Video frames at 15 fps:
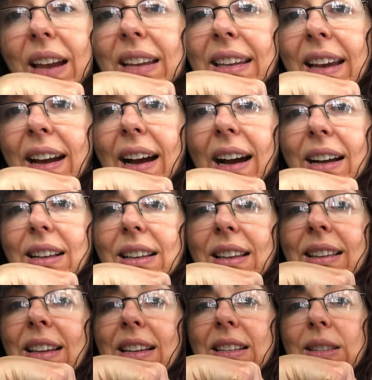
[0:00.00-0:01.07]
yeah,
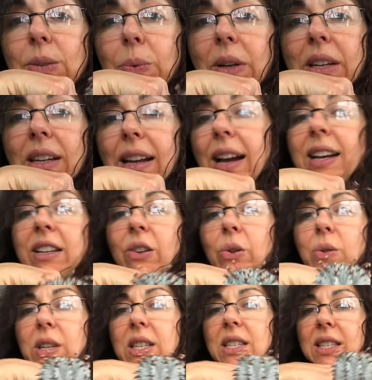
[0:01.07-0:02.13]
this one I
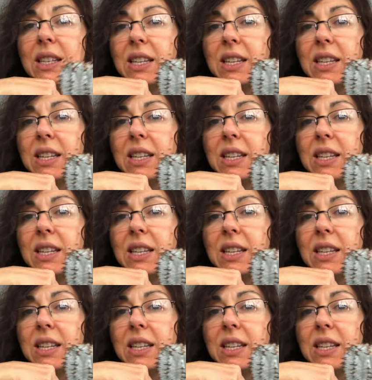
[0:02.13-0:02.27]
noticed